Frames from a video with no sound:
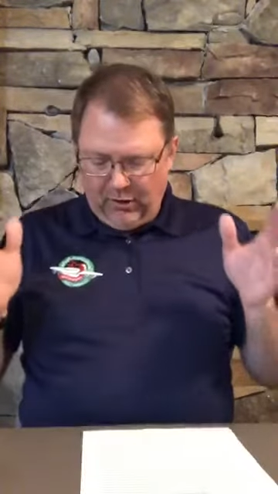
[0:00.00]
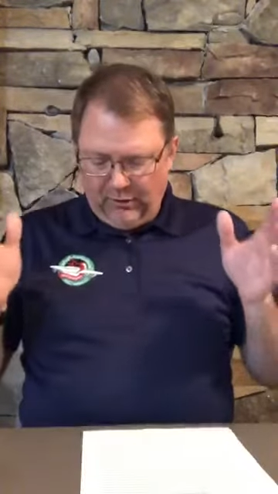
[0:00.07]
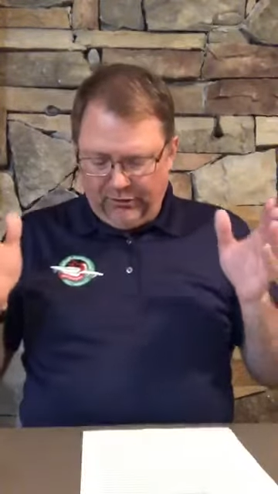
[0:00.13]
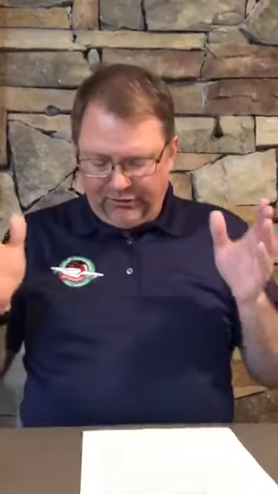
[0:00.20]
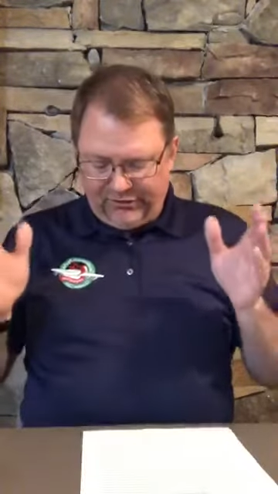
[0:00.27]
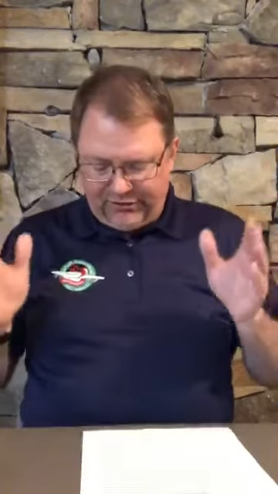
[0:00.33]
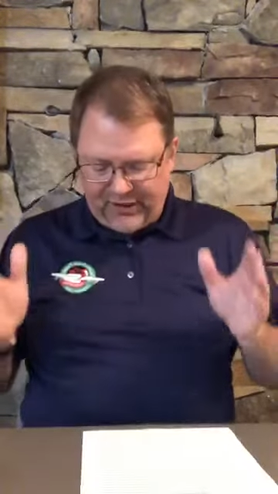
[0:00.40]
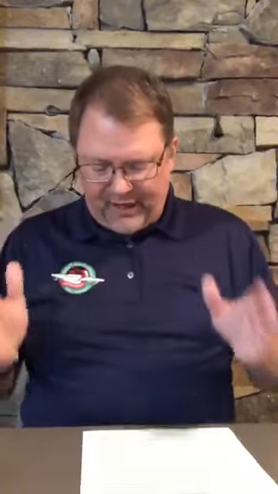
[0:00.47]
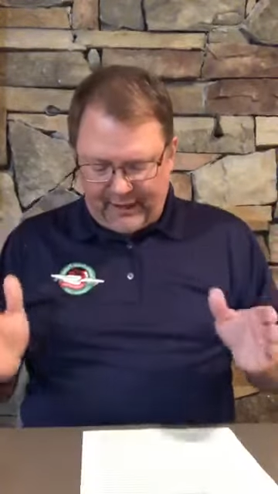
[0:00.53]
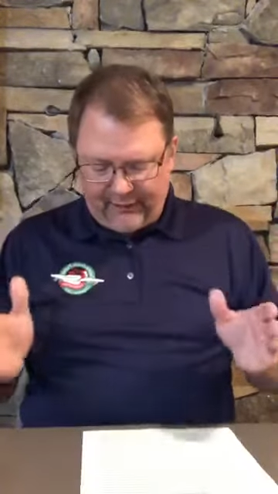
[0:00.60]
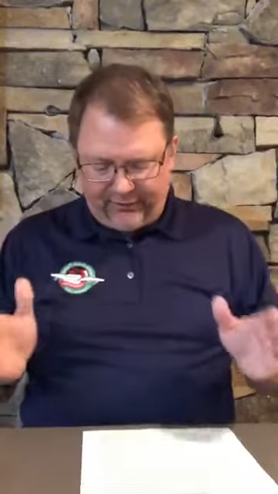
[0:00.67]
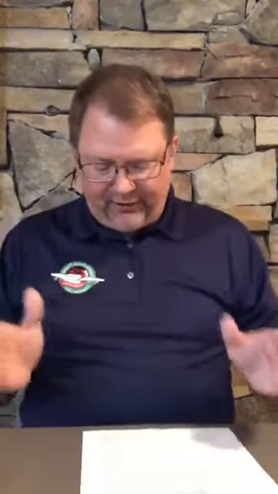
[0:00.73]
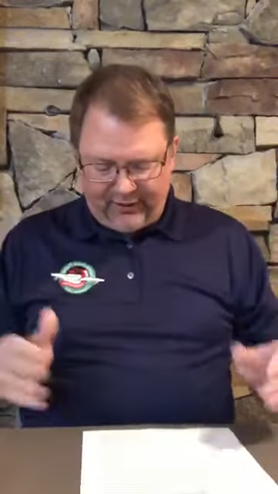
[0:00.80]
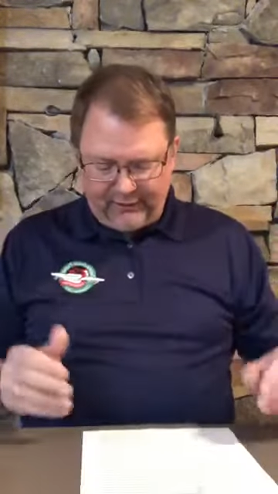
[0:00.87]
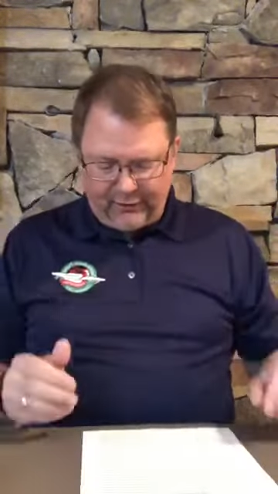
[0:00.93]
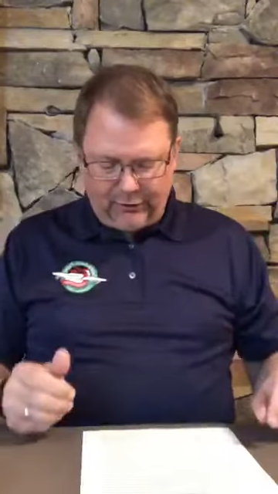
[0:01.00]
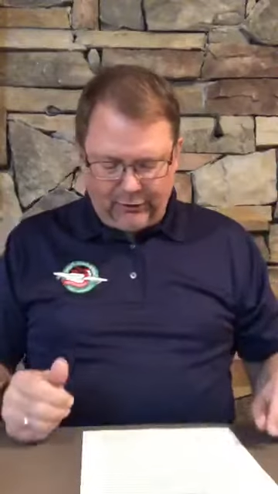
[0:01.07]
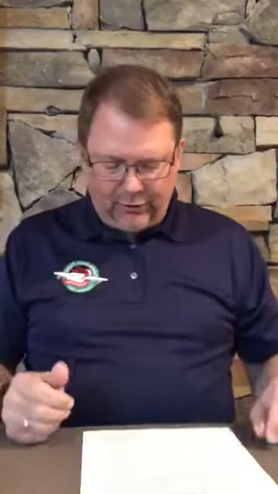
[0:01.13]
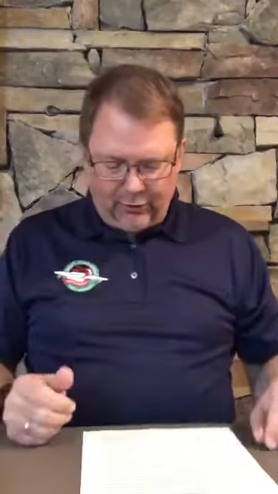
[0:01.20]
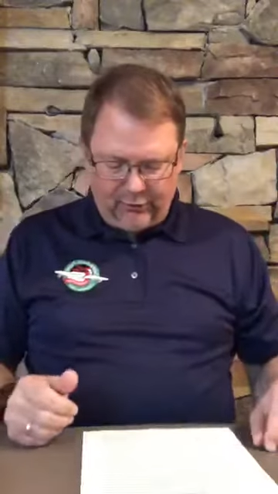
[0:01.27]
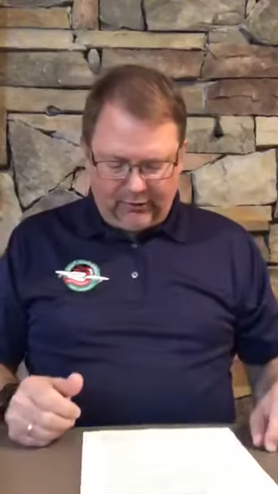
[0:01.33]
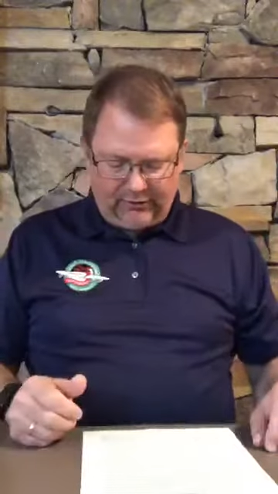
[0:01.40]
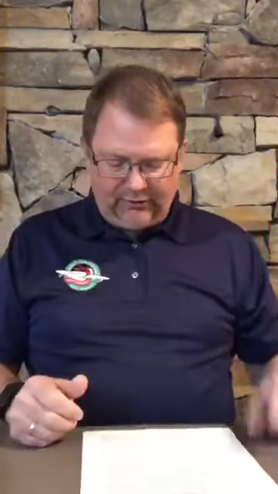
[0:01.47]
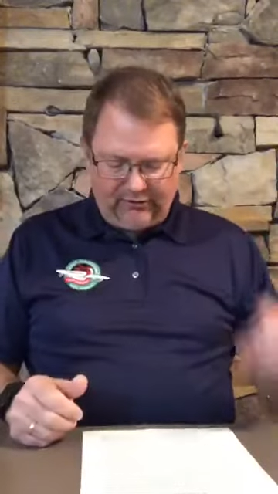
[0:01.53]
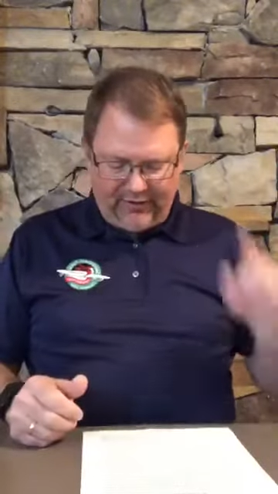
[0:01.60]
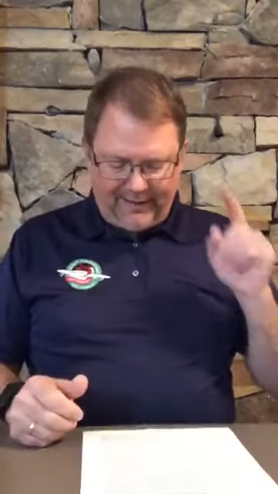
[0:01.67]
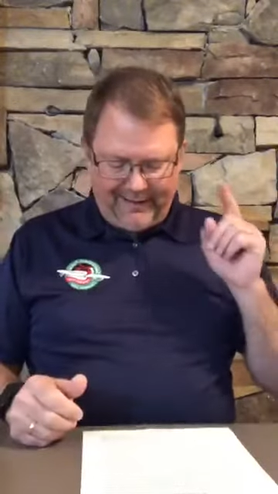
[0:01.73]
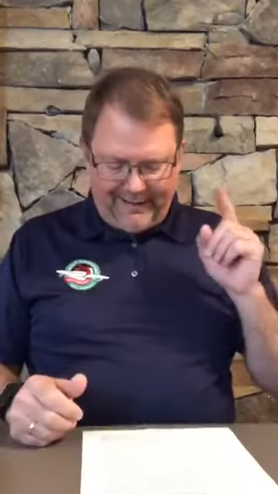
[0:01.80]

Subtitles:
The second thing to notice is that